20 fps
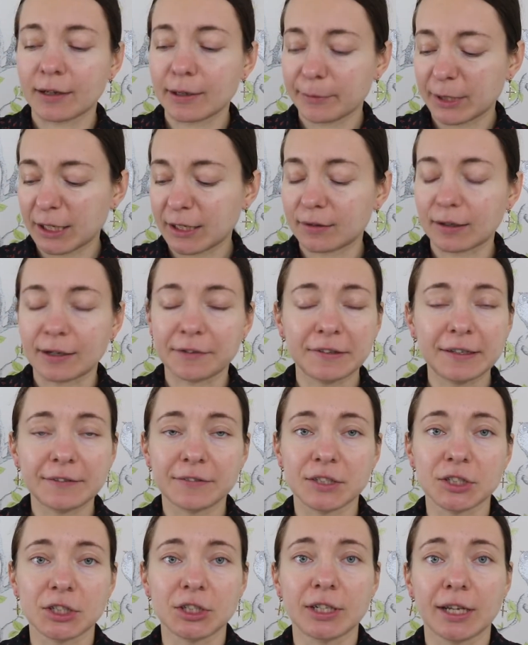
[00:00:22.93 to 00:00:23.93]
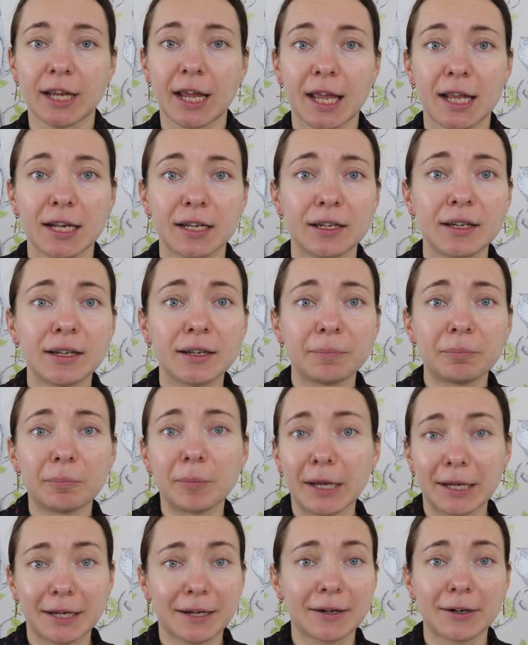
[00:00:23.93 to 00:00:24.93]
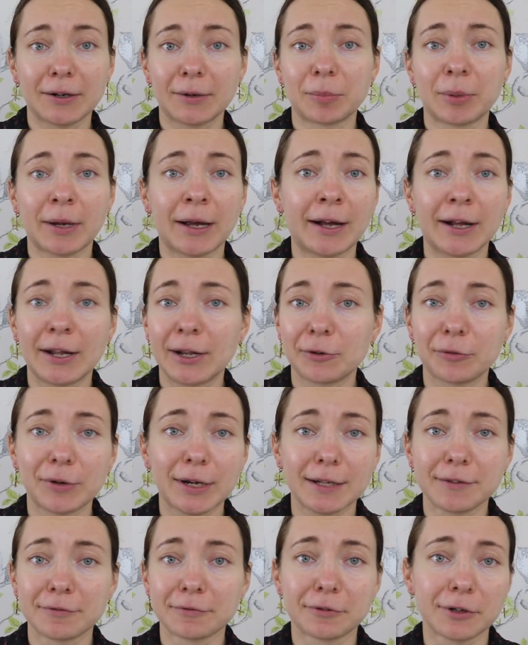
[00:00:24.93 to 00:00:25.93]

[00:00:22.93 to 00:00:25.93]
I mean, I've never done any makeup Halloween